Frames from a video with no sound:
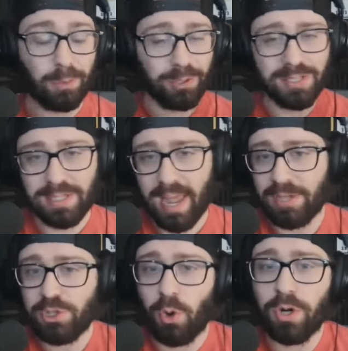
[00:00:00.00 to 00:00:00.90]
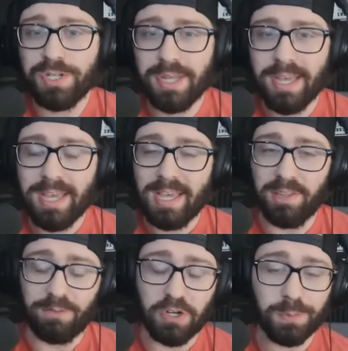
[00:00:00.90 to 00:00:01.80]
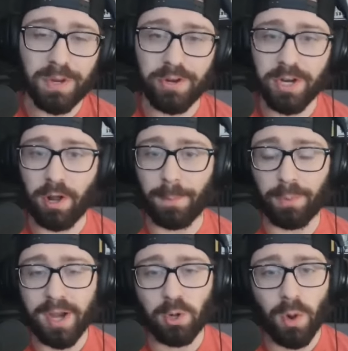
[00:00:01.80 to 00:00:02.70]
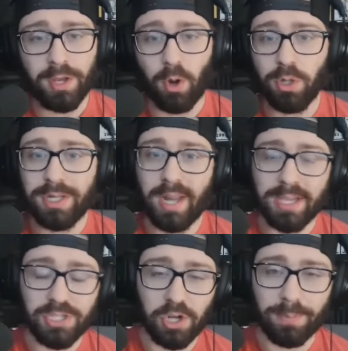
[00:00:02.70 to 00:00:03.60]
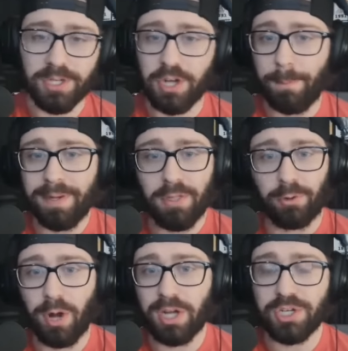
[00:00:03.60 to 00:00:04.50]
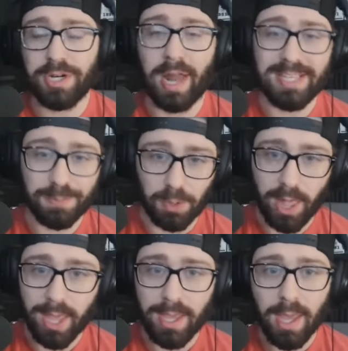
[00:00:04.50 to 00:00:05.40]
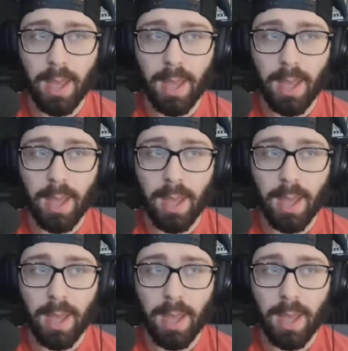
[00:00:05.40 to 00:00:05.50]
Chris Letang scores in the first period on a breakaway goal, a nice job to jump into the rush, and a nice play